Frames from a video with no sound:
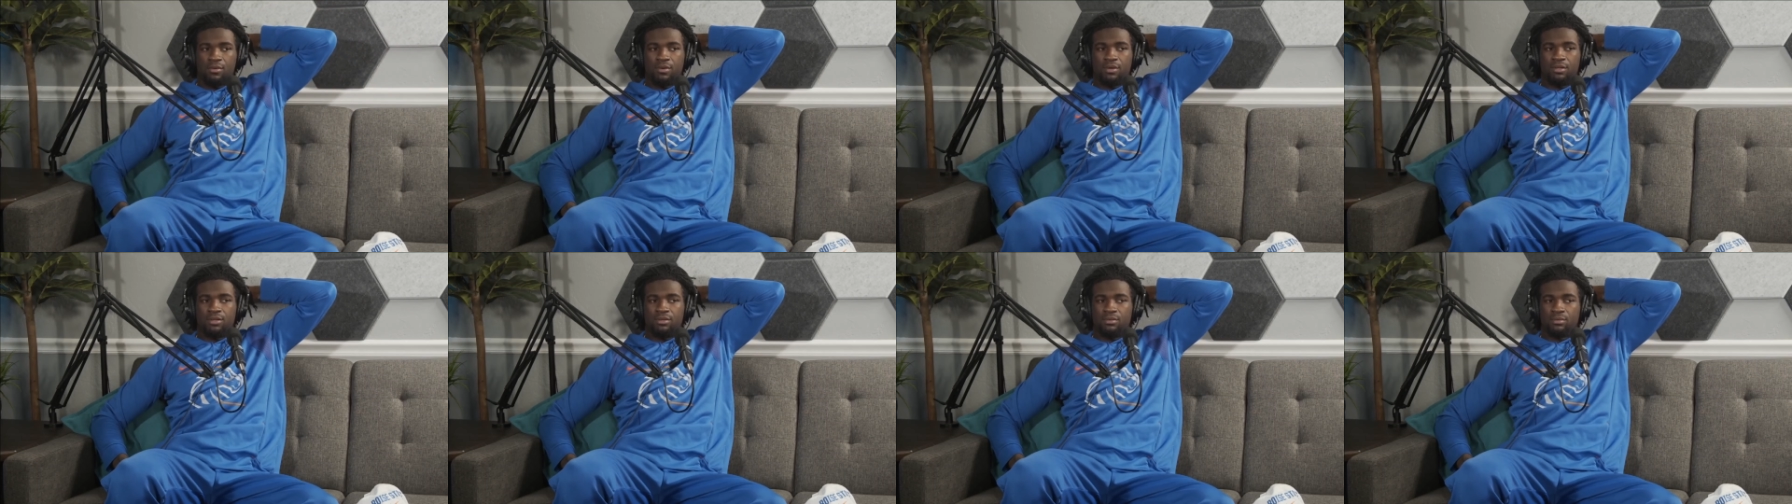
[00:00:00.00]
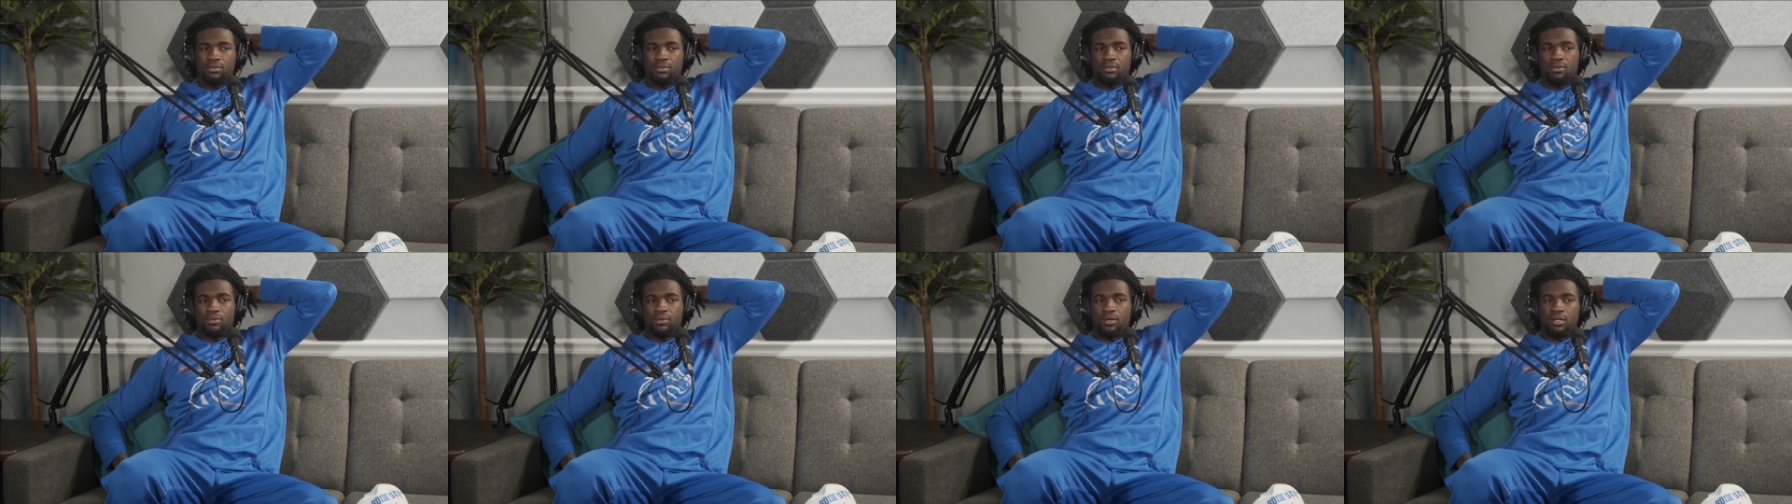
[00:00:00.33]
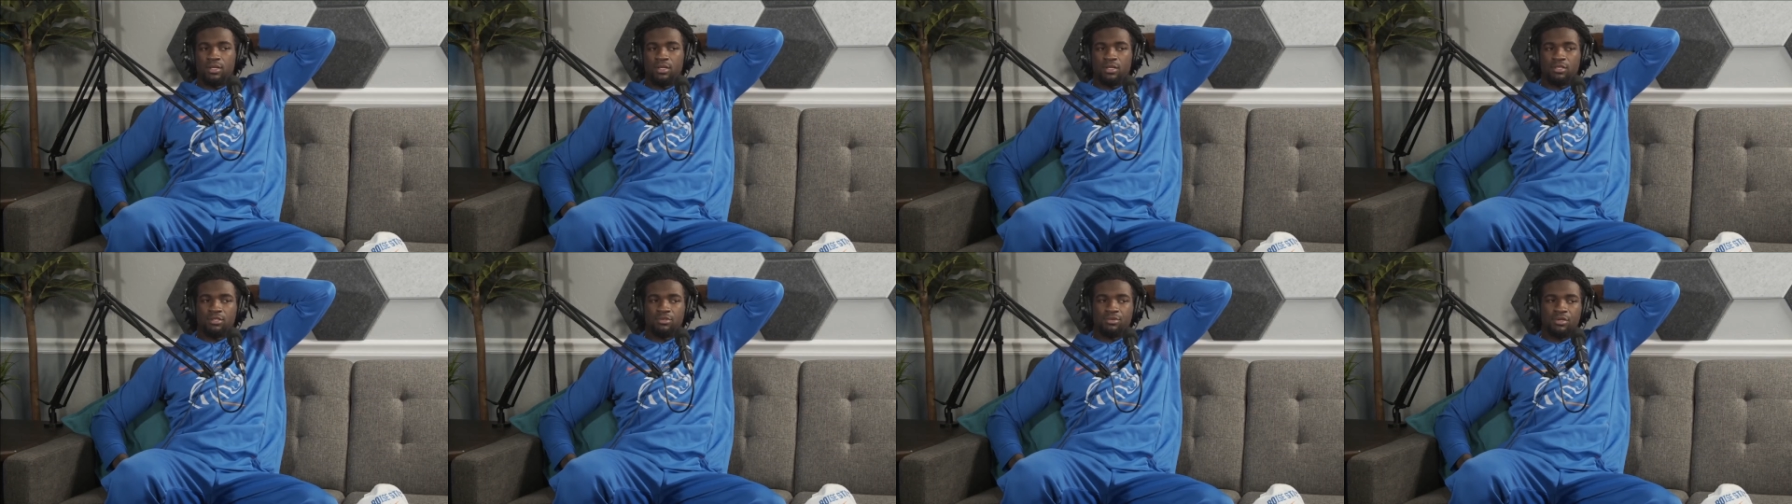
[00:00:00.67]
with the
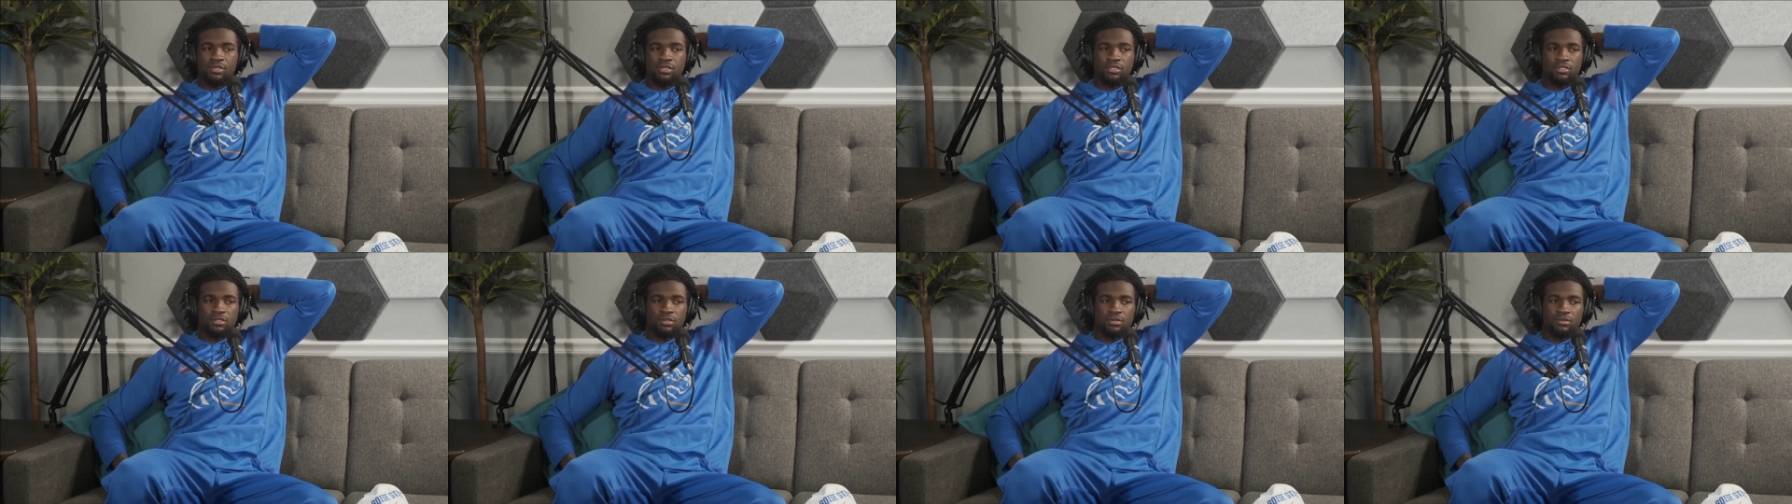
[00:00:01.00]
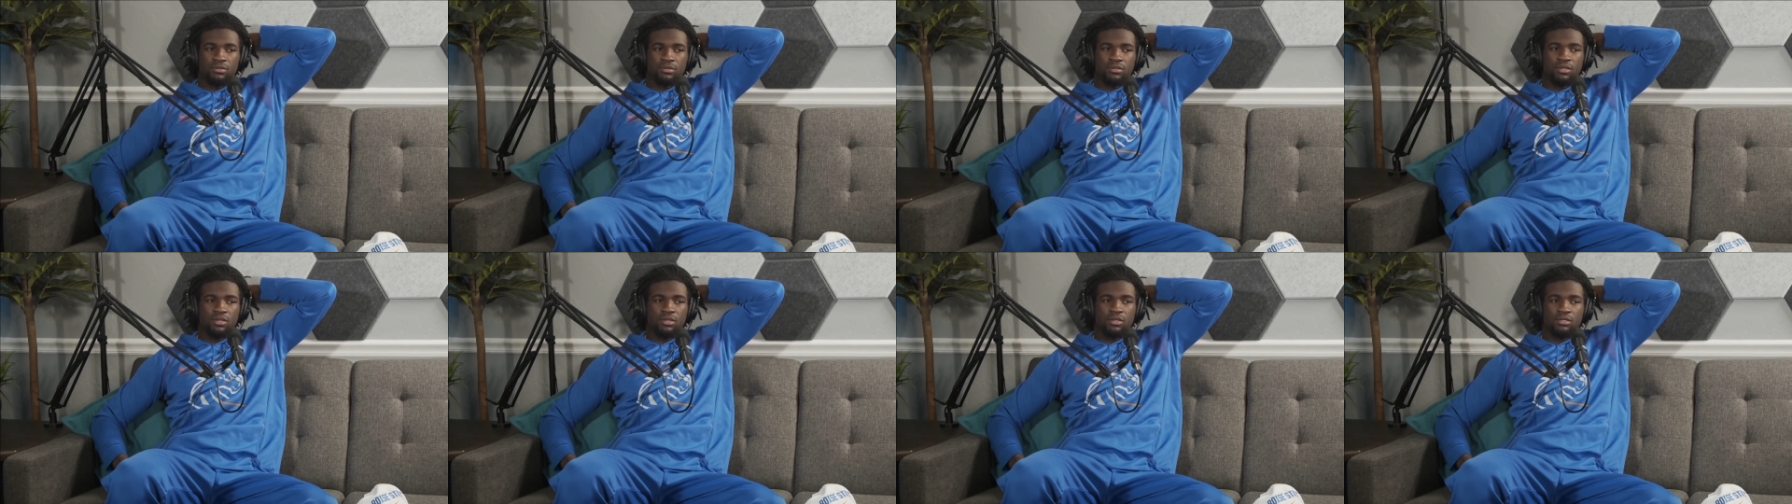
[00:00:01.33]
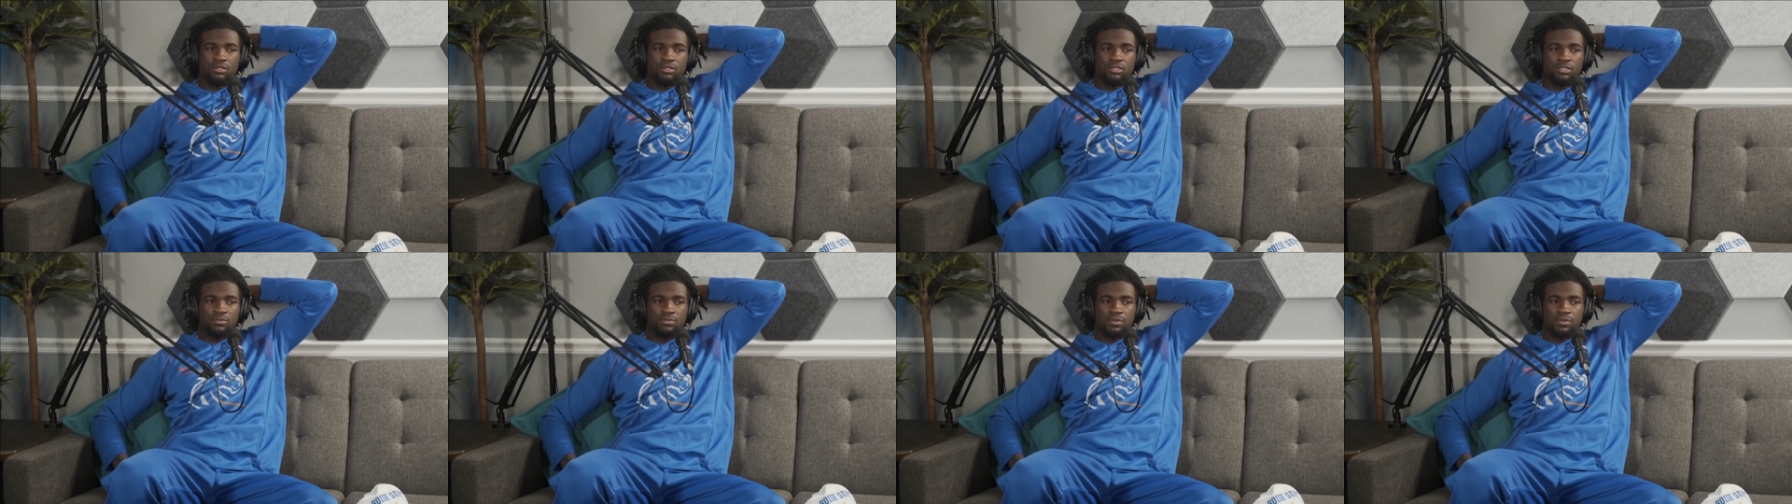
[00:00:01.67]
way they treat certain things,